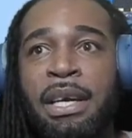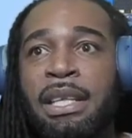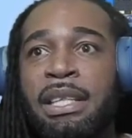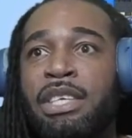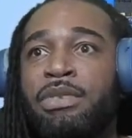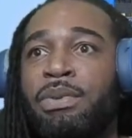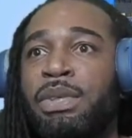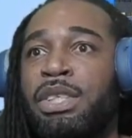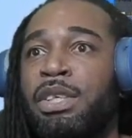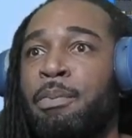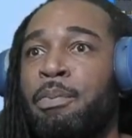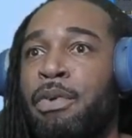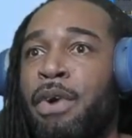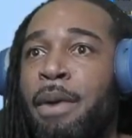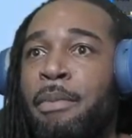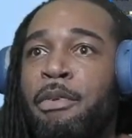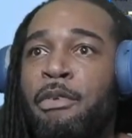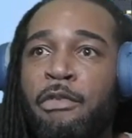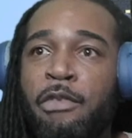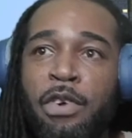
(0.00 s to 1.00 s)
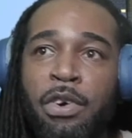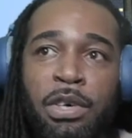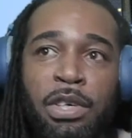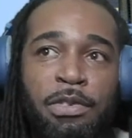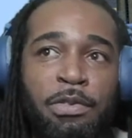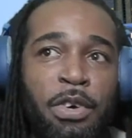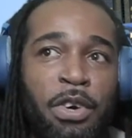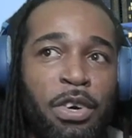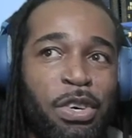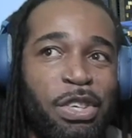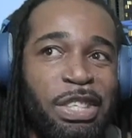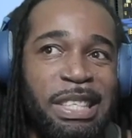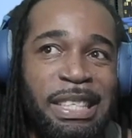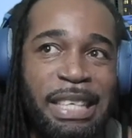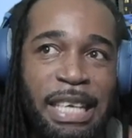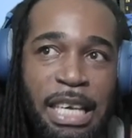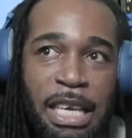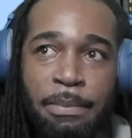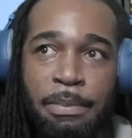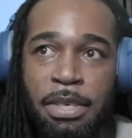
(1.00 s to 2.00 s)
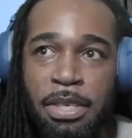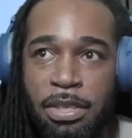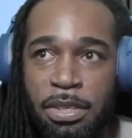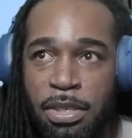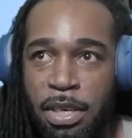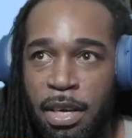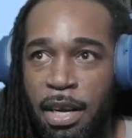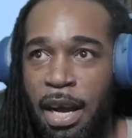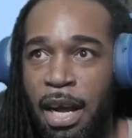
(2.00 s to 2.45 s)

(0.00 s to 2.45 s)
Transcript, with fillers: "This was a primary focus for our team this year.